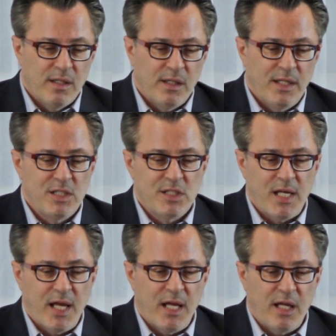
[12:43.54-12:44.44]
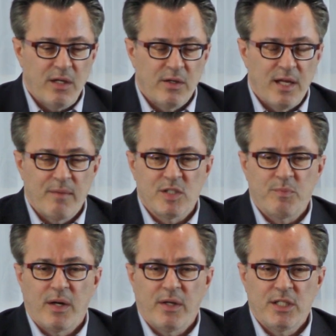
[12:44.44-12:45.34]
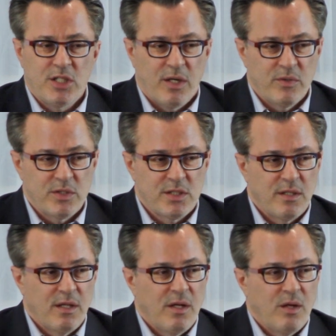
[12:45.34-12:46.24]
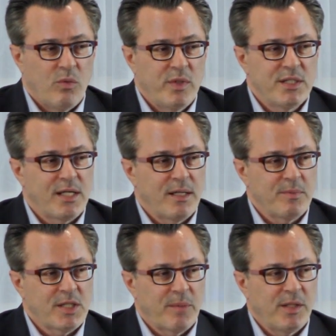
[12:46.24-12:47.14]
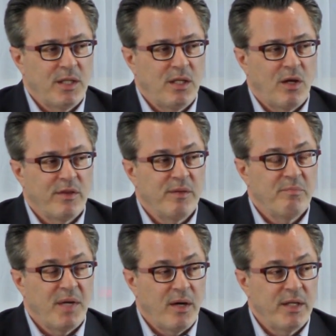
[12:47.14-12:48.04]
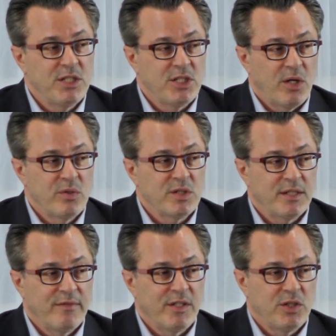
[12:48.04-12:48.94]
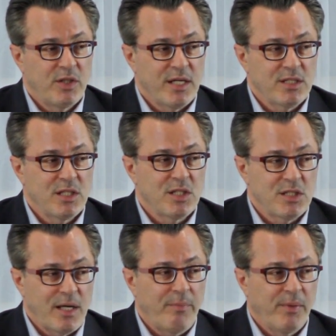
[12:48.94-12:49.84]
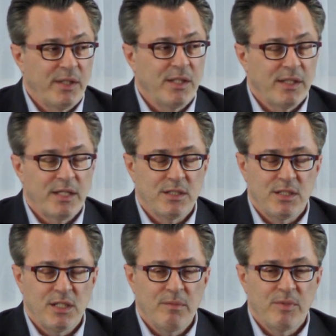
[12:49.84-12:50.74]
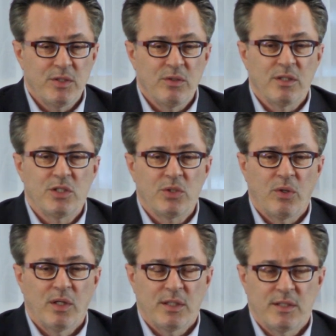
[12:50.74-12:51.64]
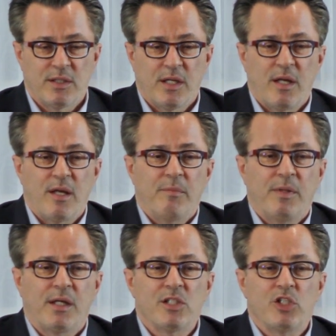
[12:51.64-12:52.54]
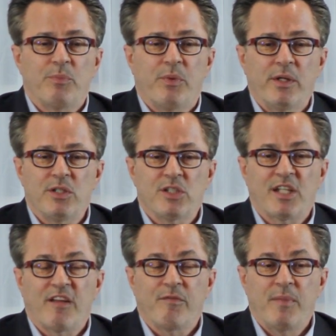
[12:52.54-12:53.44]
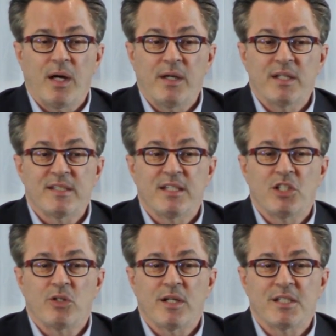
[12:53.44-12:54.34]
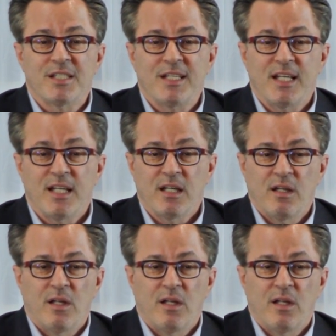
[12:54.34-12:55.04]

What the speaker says: Let's say your name is Mary Jones. We set up something called the Mary Jones Living Trust. It's a separate legal entity, but you control it because you appoint yourself, Mary, as the trustee.